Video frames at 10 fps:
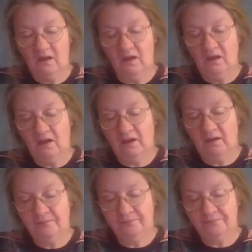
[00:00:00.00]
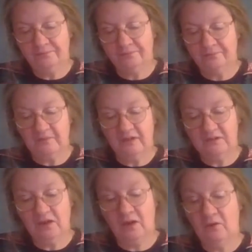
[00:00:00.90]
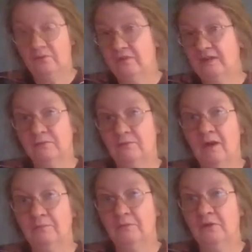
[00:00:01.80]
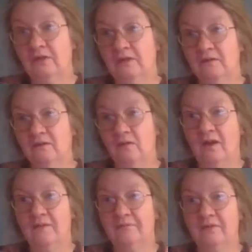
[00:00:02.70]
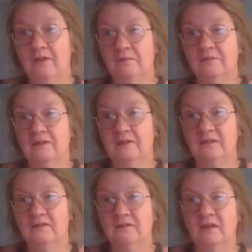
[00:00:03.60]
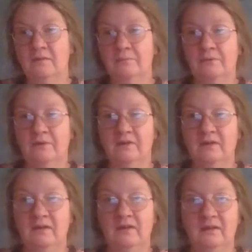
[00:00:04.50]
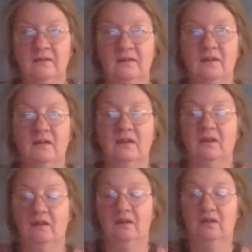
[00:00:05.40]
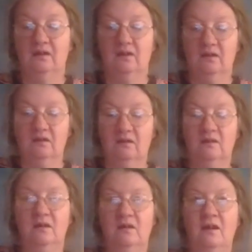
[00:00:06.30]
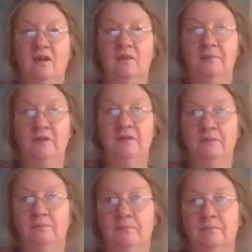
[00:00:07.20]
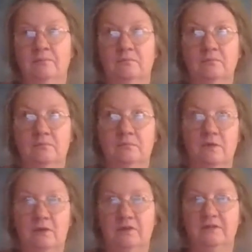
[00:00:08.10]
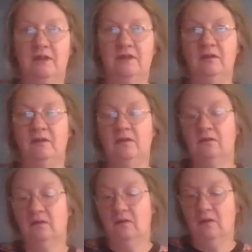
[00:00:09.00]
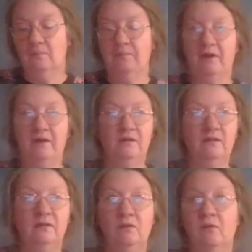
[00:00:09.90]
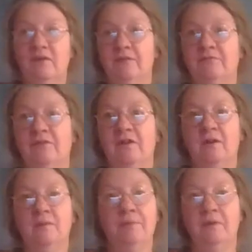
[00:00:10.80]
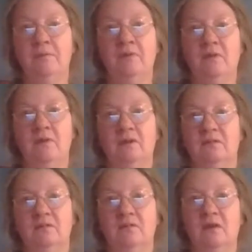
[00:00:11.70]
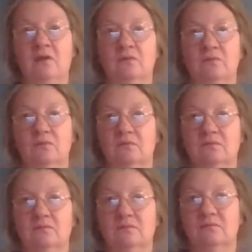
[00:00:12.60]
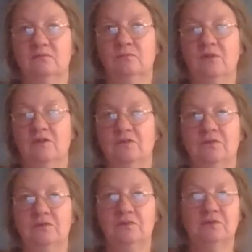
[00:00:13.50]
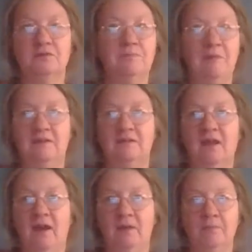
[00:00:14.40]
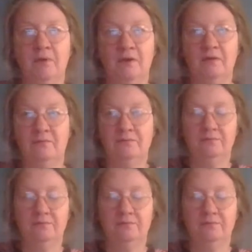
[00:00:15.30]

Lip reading: So that's what I'm doing. You have to empty this and put it in the aluminium container. But you know what, for people don't want to spend time of